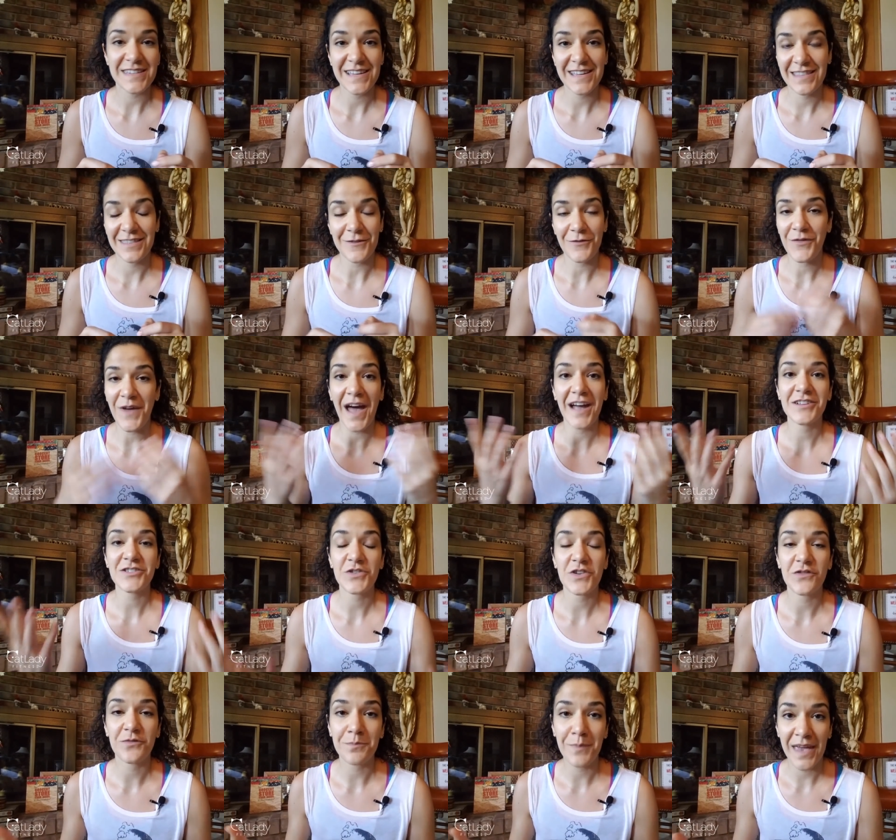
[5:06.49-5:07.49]
in the factor
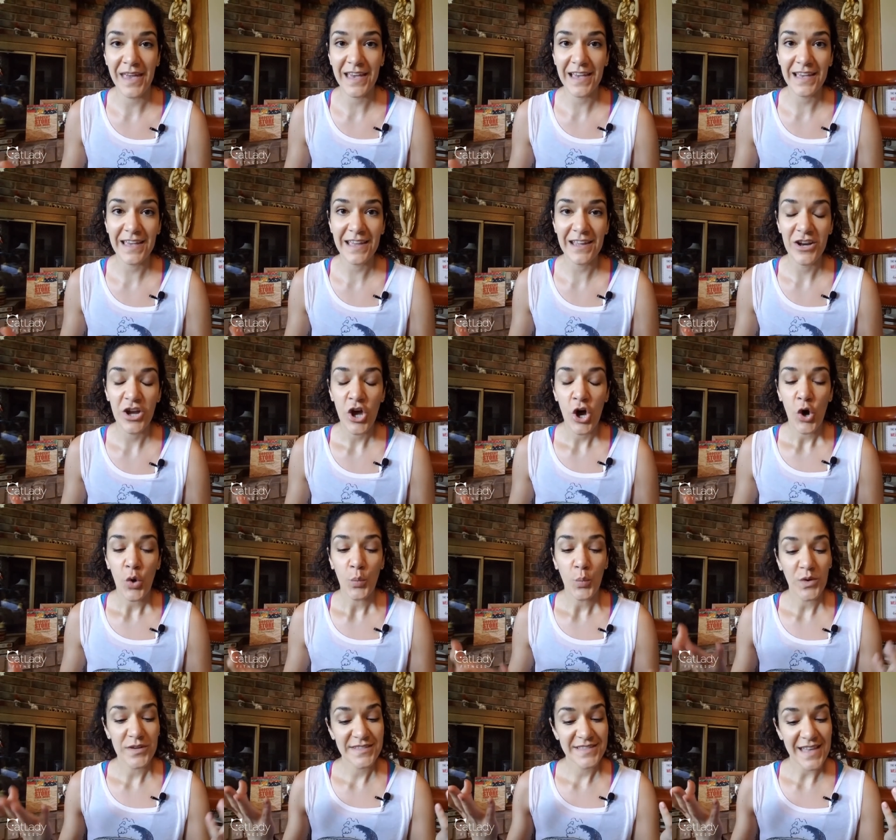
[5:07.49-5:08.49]
of making it was